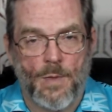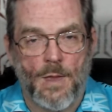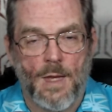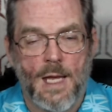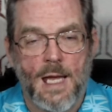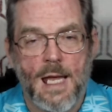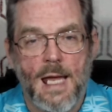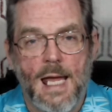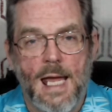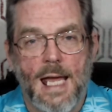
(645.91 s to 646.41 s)

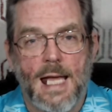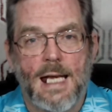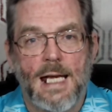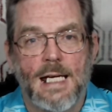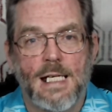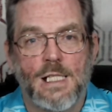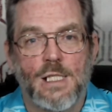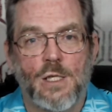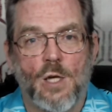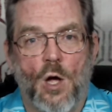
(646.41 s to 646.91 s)
And he
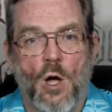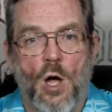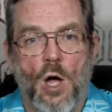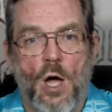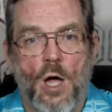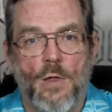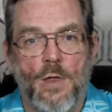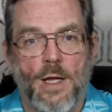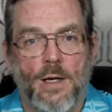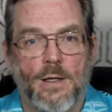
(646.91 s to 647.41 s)
saw
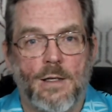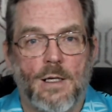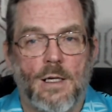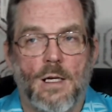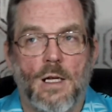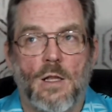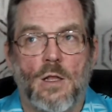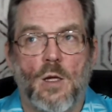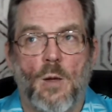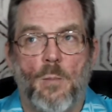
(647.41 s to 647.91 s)
that
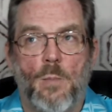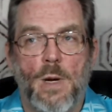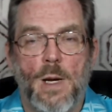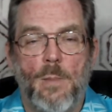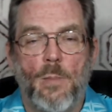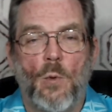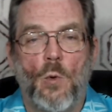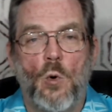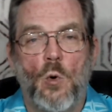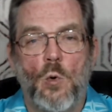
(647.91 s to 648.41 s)
the
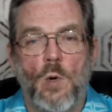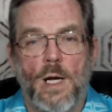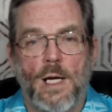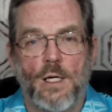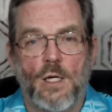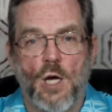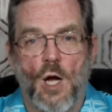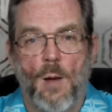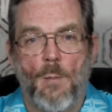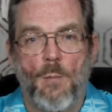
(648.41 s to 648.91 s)
people who had
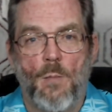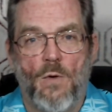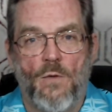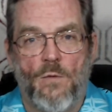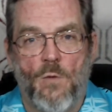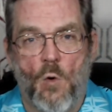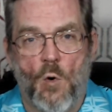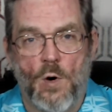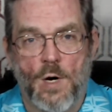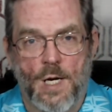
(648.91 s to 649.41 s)
come
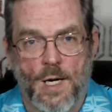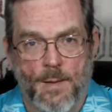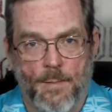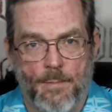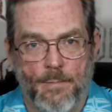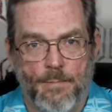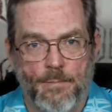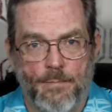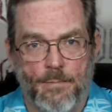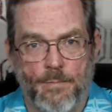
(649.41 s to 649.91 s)
before him
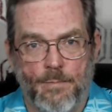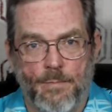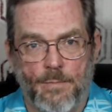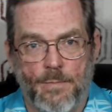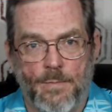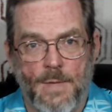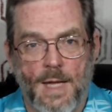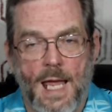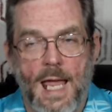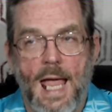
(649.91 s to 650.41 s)

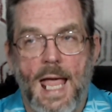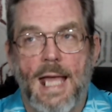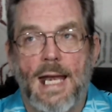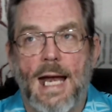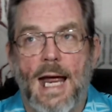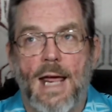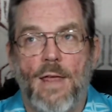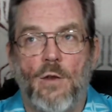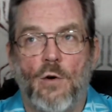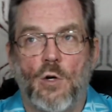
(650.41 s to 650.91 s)
had
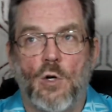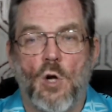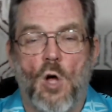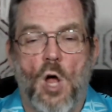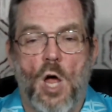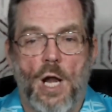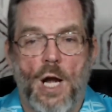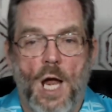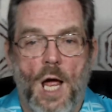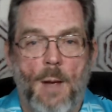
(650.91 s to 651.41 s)
either gone
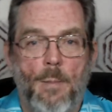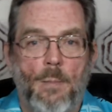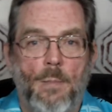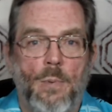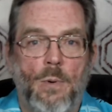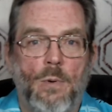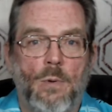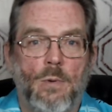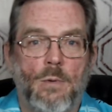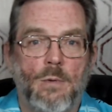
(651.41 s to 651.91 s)
up
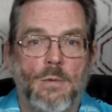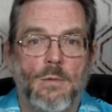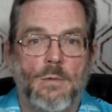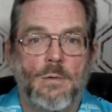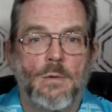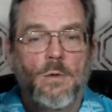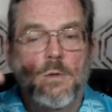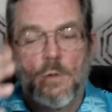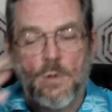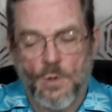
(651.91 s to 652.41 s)

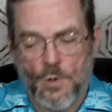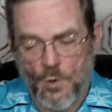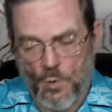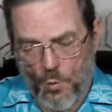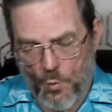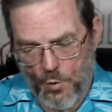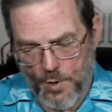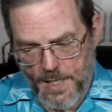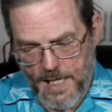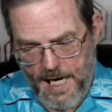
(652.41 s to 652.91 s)
or
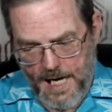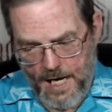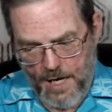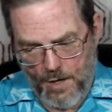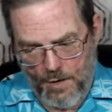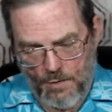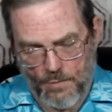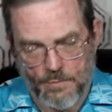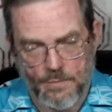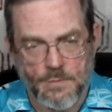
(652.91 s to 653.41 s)
down.
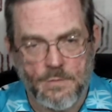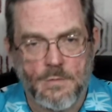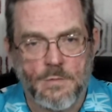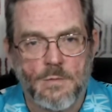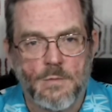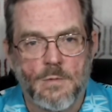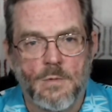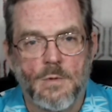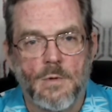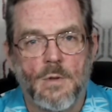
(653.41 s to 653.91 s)

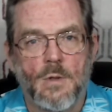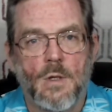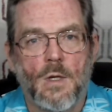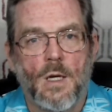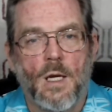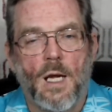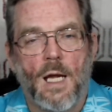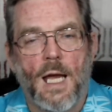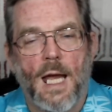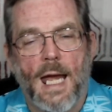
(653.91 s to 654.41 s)

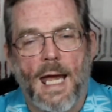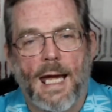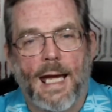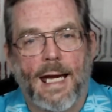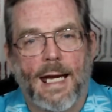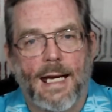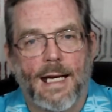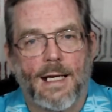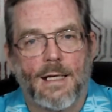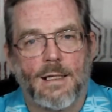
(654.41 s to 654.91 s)

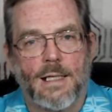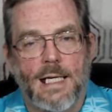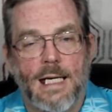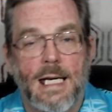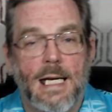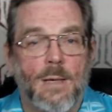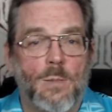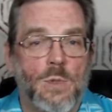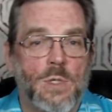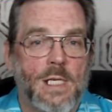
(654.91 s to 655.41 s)
And he
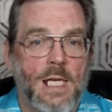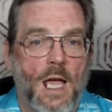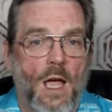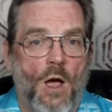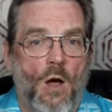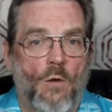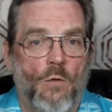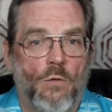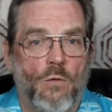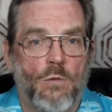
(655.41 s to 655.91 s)

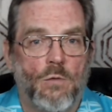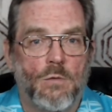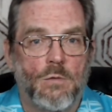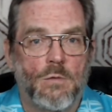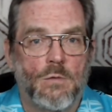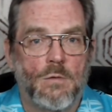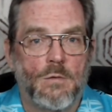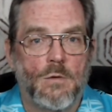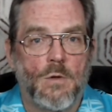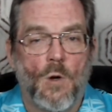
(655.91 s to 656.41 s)
himself
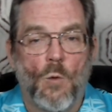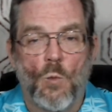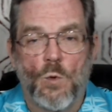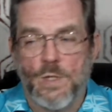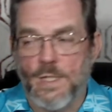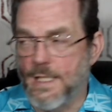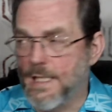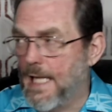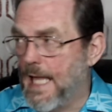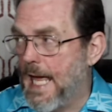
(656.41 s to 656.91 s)
was in
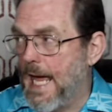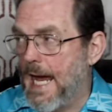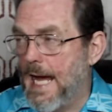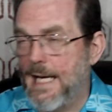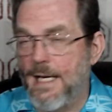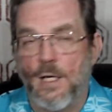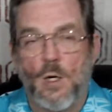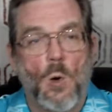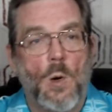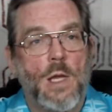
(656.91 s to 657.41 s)
line to
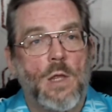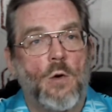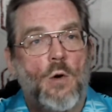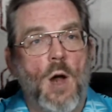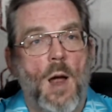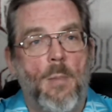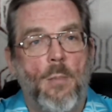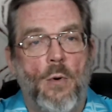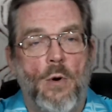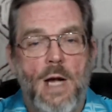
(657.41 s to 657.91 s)
go either up
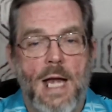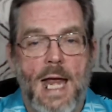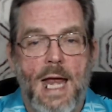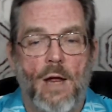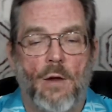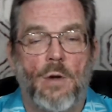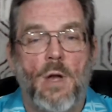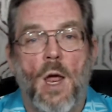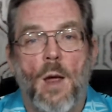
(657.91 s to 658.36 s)
or down.